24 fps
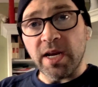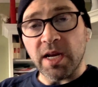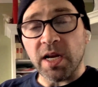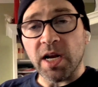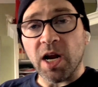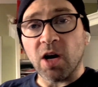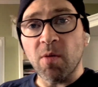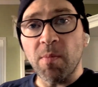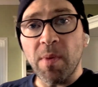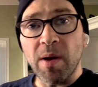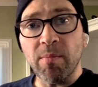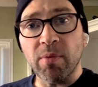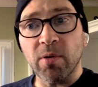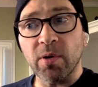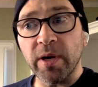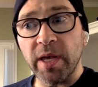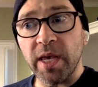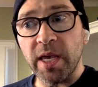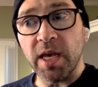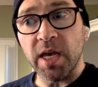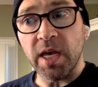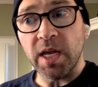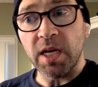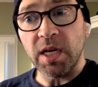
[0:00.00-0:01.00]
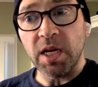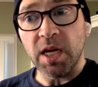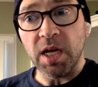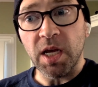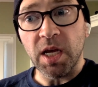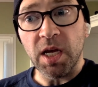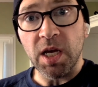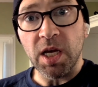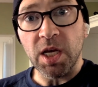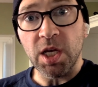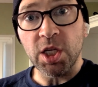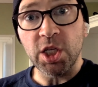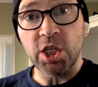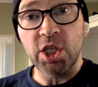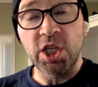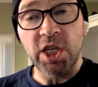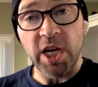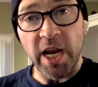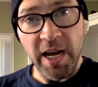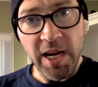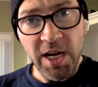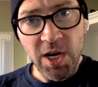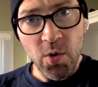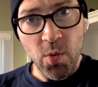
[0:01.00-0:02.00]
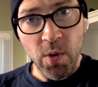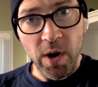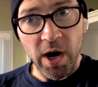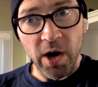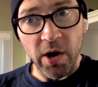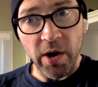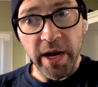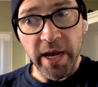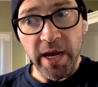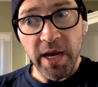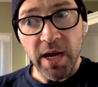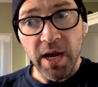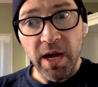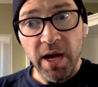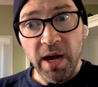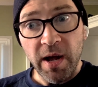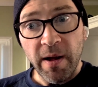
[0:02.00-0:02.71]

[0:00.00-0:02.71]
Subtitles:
And I remember in January,